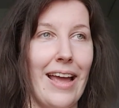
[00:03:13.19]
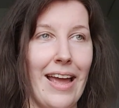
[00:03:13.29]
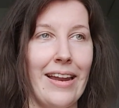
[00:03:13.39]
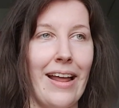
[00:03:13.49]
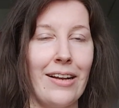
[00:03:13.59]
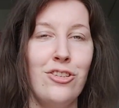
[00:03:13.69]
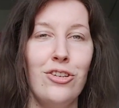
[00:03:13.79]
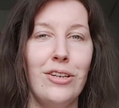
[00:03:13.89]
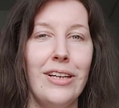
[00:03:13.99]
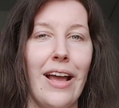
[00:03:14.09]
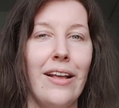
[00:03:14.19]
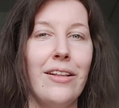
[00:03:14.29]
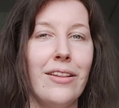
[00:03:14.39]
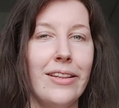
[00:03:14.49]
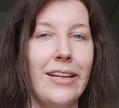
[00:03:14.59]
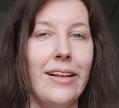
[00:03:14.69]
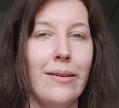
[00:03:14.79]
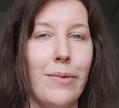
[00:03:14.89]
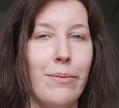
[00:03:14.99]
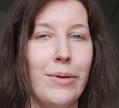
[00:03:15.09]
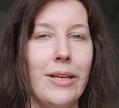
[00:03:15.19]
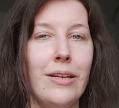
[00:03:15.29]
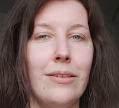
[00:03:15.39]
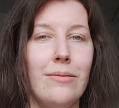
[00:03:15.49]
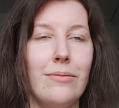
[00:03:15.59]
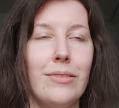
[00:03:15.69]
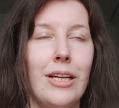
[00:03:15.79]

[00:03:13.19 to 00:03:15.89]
and actually I think maybe